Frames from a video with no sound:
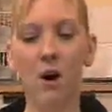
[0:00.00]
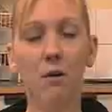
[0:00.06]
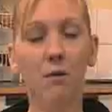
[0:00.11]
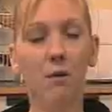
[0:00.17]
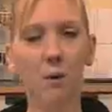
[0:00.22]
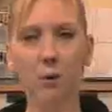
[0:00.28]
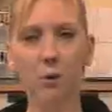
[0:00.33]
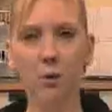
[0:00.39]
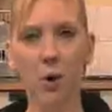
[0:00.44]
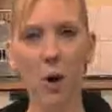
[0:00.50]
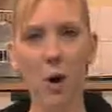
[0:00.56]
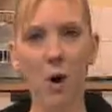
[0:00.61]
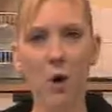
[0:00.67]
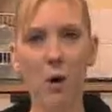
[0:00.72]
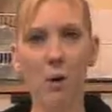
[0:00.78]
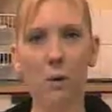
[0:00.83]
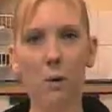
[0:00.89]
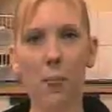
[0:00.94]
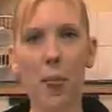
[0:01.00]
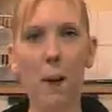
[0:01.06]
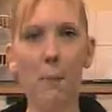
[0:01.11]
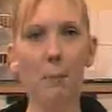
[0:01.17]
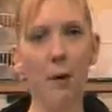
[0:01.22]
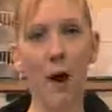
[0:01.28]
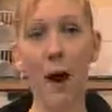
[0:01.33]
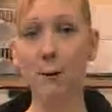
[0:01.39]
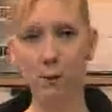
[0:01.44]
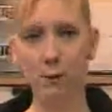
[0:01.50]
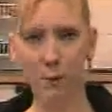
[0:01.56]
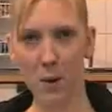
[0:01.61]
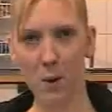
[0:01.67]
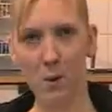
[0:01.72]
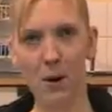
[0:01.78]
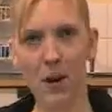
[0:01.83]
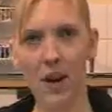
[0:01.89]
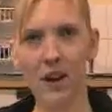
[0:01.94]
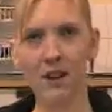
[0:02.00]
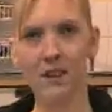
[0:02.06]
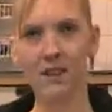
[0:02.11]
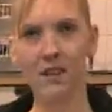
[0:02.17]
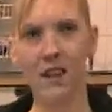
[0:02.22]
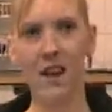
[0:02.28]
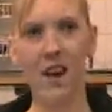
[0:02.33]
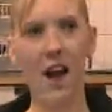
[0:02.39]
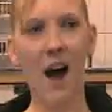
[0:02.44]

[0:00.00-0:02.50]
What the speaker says: through school proud to be who he is.